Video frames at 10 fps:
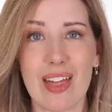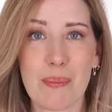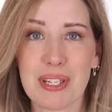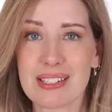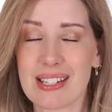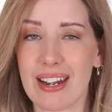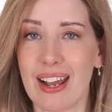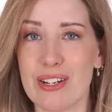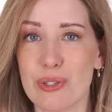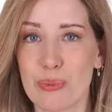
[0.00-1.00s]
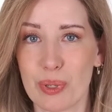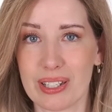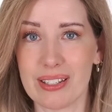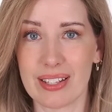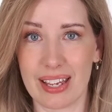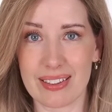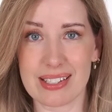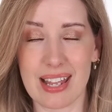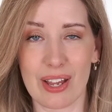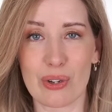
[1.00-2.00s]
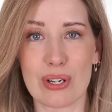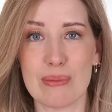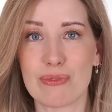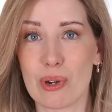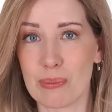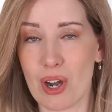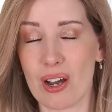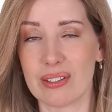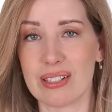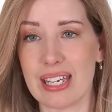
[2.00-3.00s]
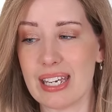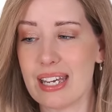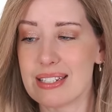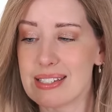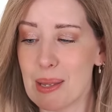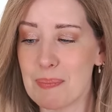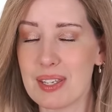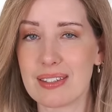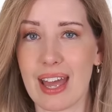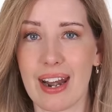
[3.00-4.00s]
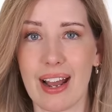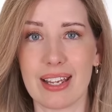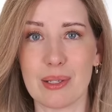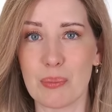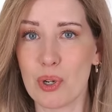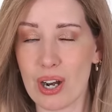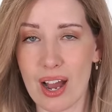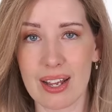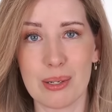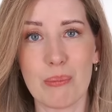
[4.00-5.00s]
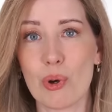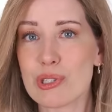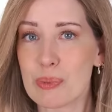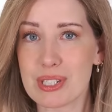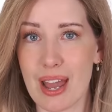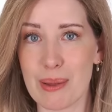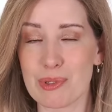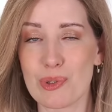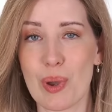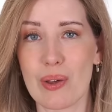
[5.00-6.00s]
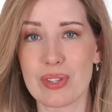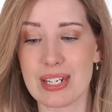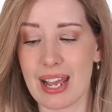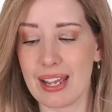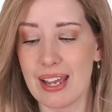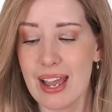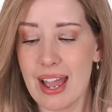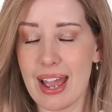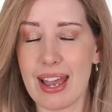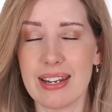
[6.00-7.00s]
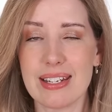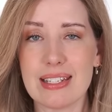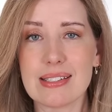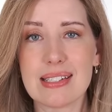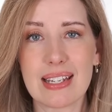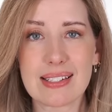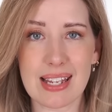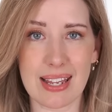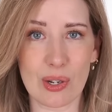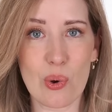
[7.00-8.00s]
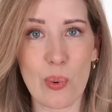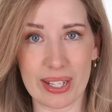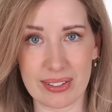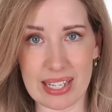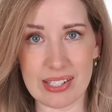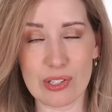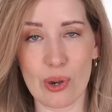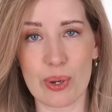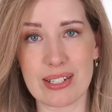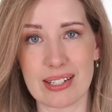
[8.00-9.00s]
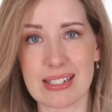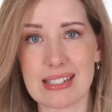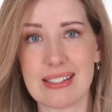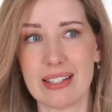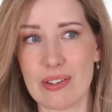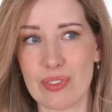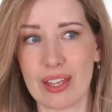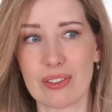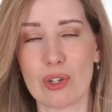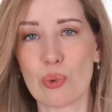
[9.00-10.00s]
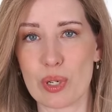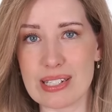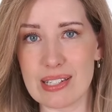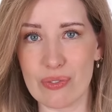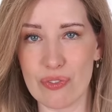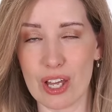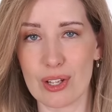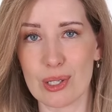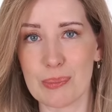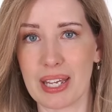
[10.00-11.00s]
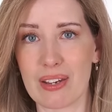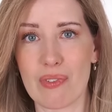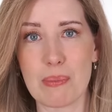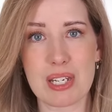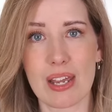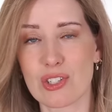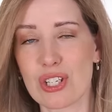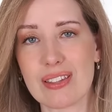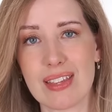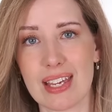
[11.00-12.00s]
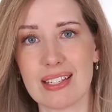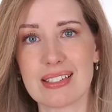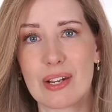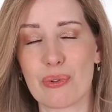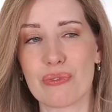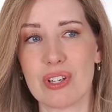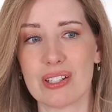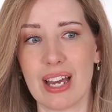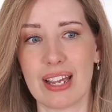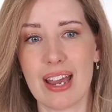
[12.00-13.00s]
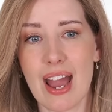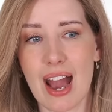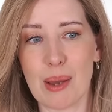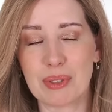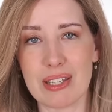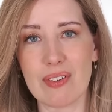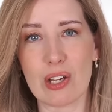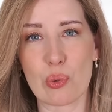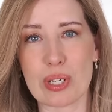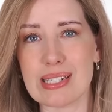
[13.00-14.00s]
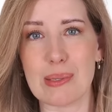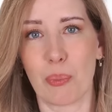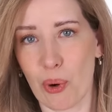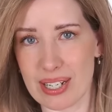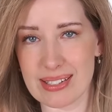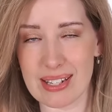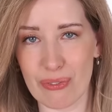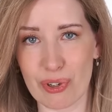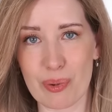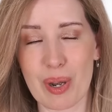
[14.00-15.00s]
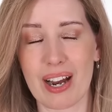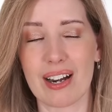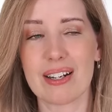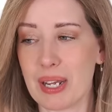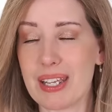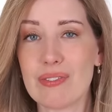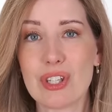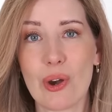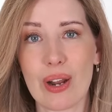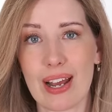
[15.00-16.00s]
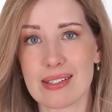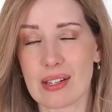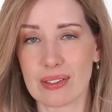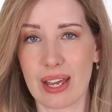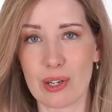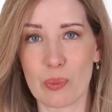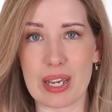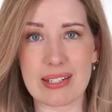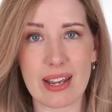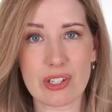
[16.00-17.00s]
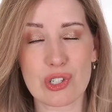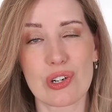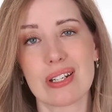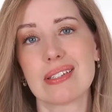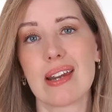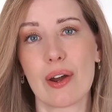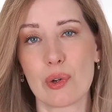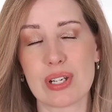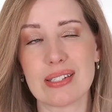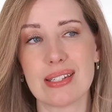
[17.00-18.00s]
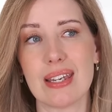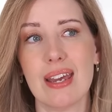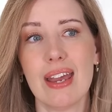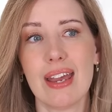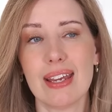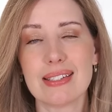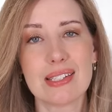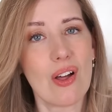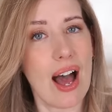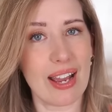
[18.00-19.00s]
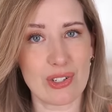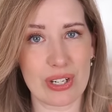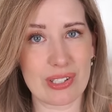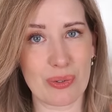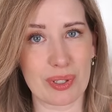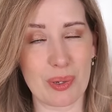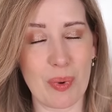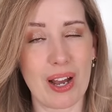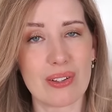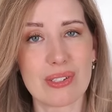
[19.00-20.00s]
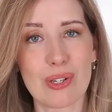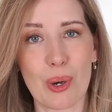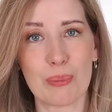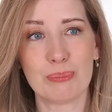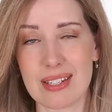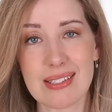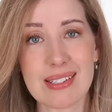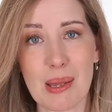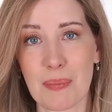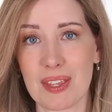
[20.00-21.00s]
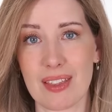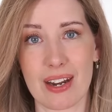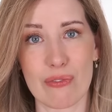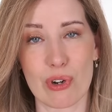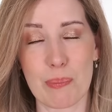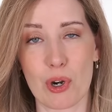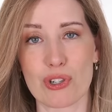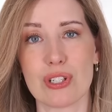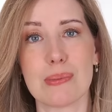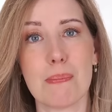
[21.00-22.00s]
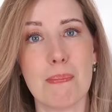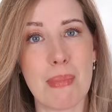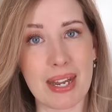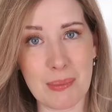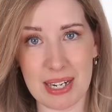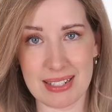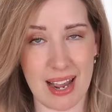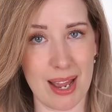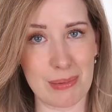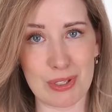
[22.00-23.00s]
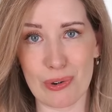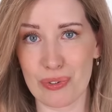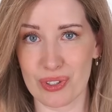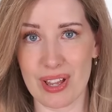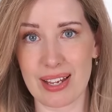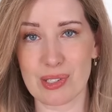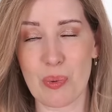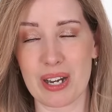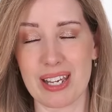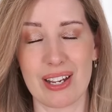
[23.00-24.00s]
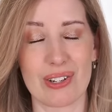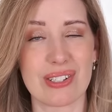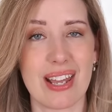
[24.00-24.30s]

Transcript: that being said, I do really like this hand cream from Caudalie. It's something that I can put on multiple times throughout the day and it sinks in quickly. So it doesn't leave like the greasy film. Like if I'm touching things, I don't feel like I'm leaving greasy prints everywhere. But even though it has a light weight texture and it's not greasy, it still hydrates really well. So this is something that I've repurchased many, many times over the last 20 years